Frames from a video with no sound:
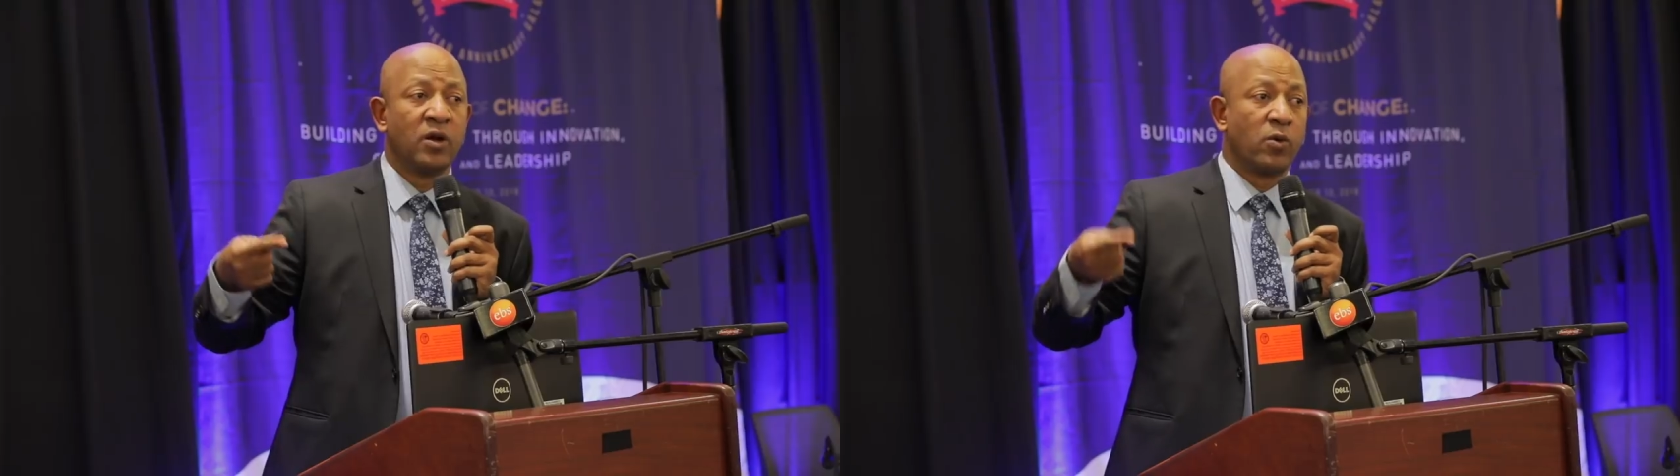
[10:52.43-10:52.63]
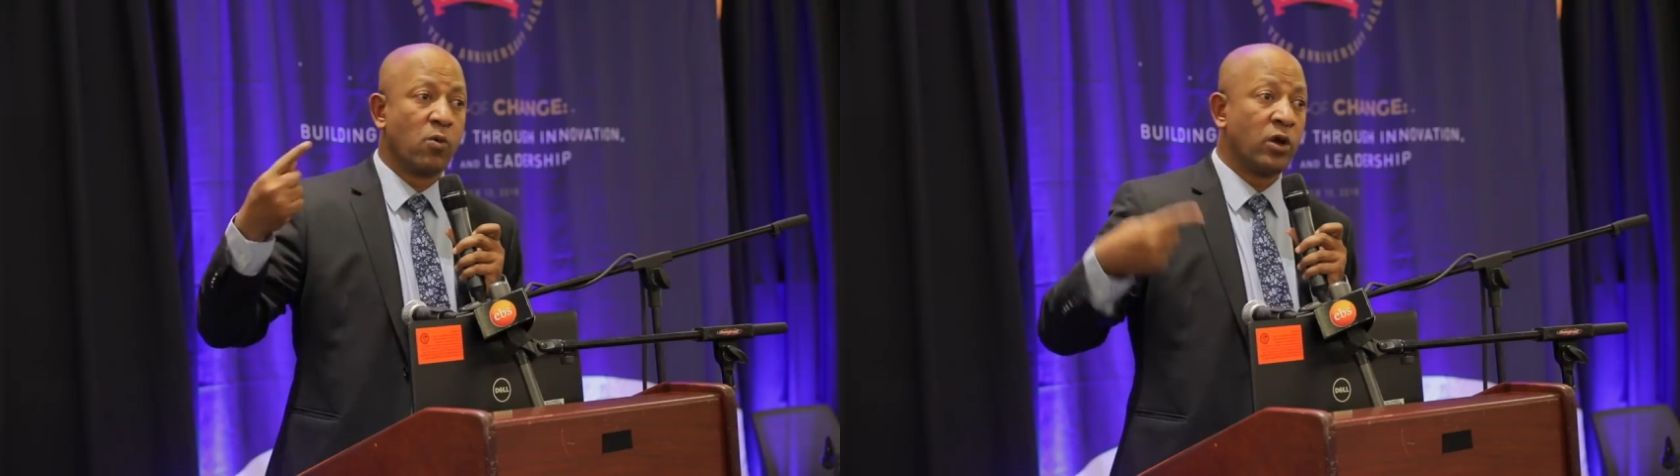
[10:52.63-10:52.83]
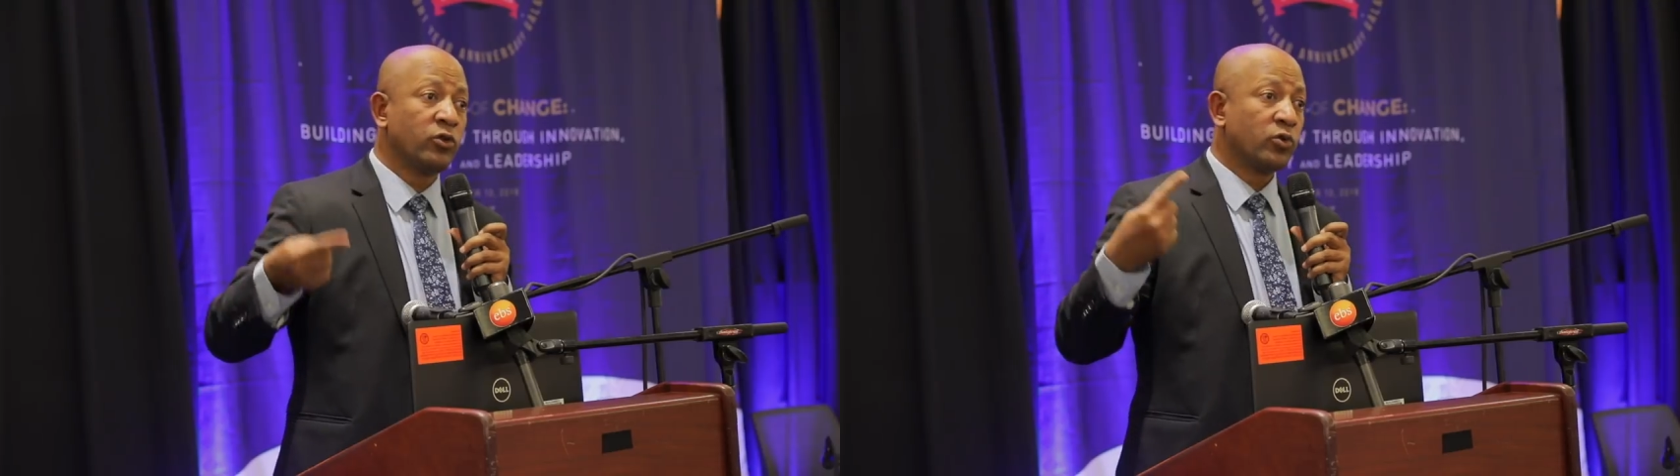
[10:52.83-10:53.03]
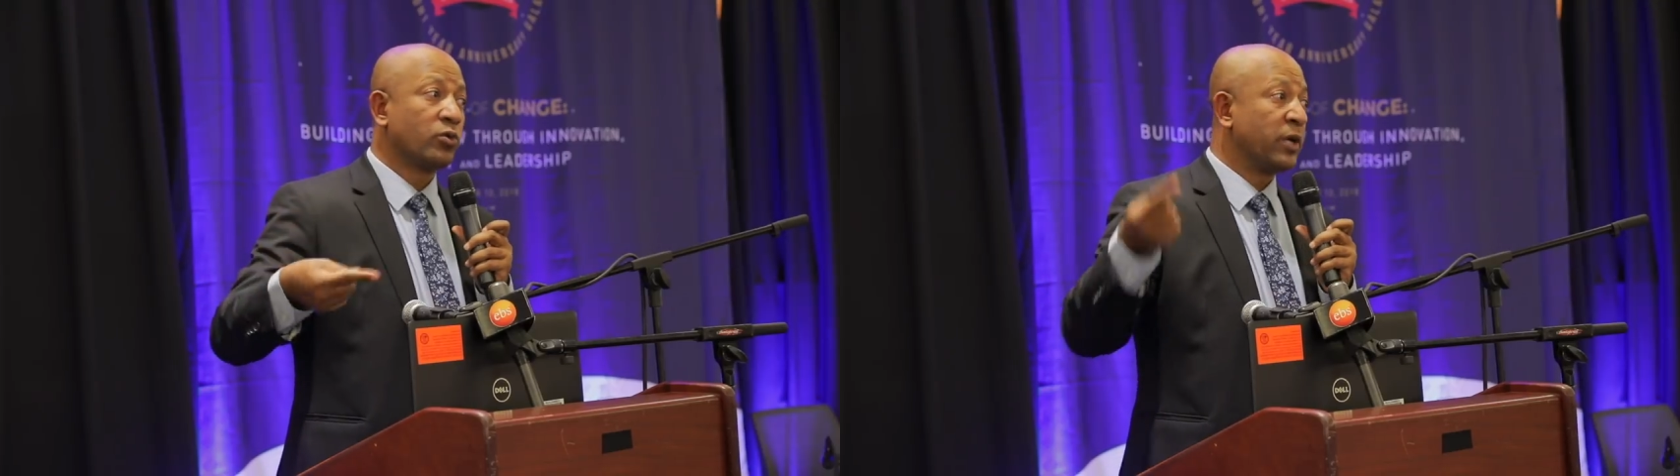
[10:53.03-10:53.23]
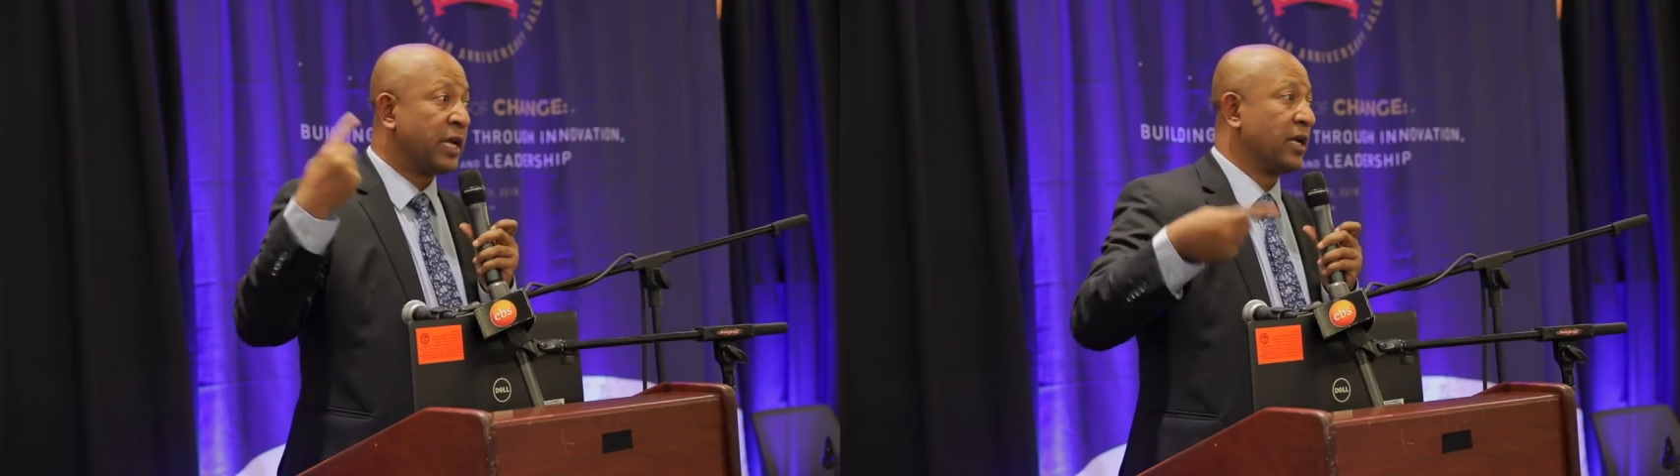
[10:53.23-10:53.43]
we want to
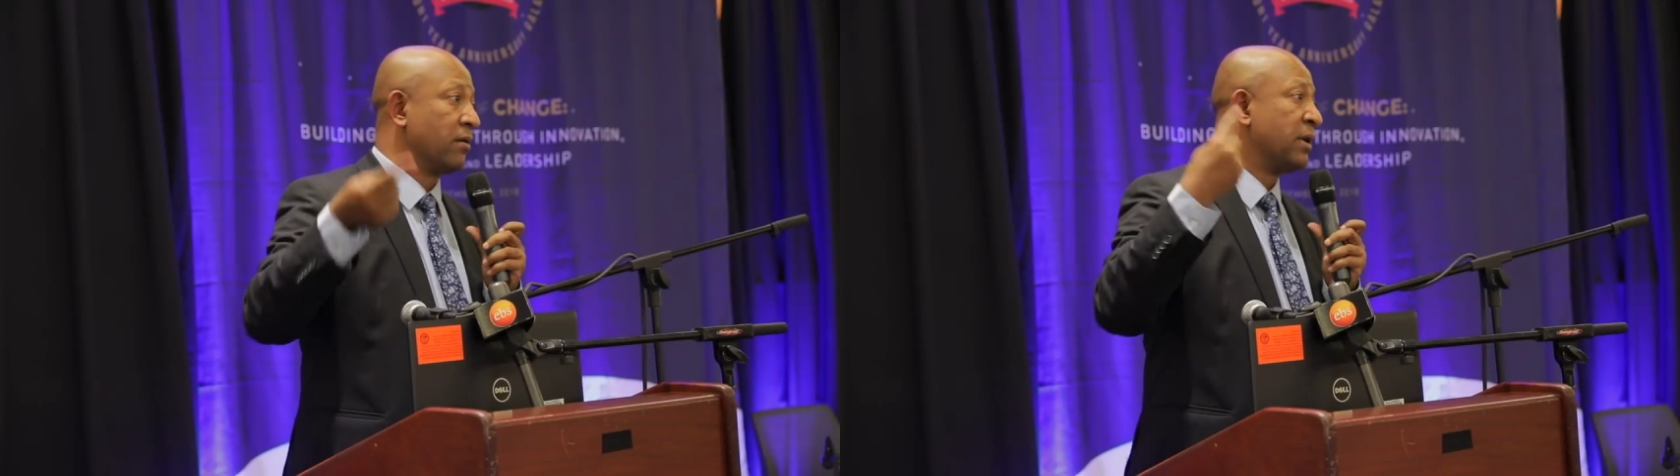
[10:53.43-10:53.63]
re